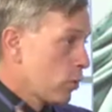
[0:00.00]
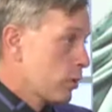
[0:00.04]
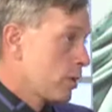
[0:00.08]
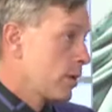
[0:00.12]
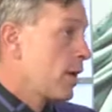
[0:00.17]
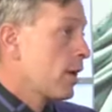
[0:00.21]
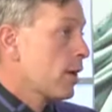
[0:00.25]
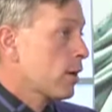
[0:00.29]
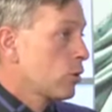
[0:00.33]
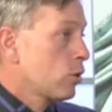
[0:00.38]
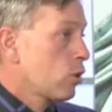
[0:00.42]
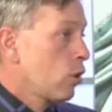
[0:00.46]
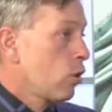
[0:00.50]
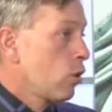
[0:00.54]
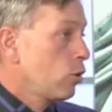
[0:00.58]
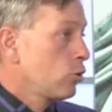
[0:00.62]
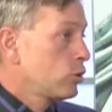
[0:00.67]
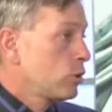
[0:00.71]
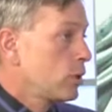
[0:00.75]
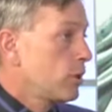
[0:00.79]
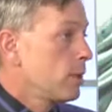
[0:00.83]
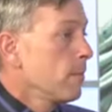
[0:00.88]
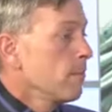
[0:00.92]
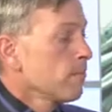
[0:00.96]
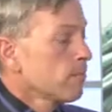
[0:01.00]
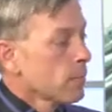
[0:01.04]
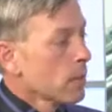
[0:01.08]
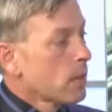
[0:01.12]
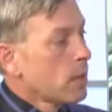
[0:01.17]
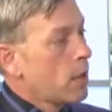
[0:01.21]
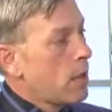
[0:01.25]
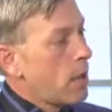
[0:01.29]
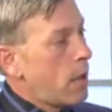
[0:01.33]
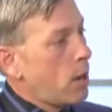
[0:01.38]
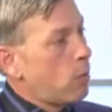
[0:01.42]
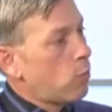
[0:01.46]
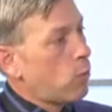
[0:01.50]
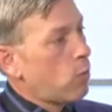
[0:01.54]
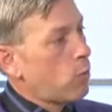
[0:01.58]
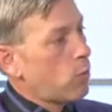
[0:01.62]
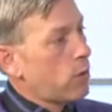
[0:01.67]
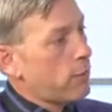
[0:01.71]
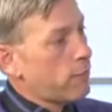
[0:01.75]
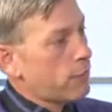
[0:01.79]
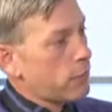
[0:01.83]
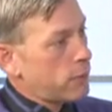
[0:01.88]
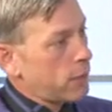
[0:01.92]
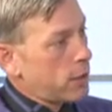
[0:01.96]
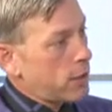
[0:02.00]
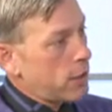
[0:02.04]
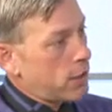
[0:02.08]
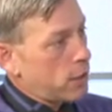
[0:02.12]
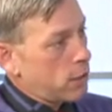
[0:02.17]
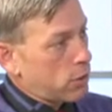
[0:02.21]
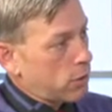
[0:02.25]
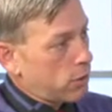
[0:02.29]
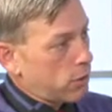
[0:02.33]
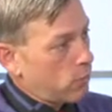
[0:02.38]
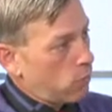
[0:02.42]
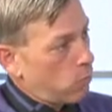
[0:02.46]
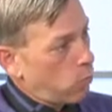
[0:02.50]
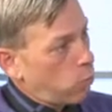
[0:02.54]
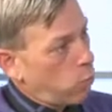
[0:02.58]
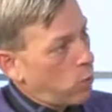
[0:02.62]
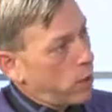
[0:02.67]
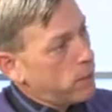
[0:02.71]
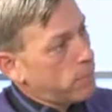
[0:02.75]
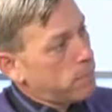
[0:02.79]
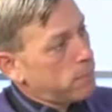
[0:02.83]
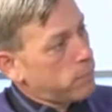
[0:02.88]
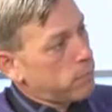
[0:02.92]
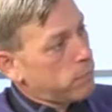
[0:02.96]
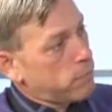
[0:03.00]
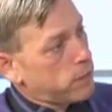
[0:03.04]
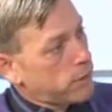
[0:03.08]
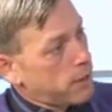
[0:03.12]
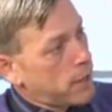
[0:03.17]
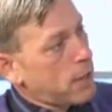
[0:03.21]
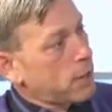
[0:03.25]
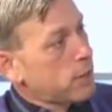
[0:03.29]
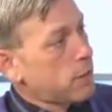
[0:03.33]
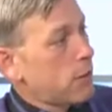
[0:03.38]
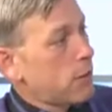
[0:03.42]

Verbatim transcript: technology. And what we have seen is that when states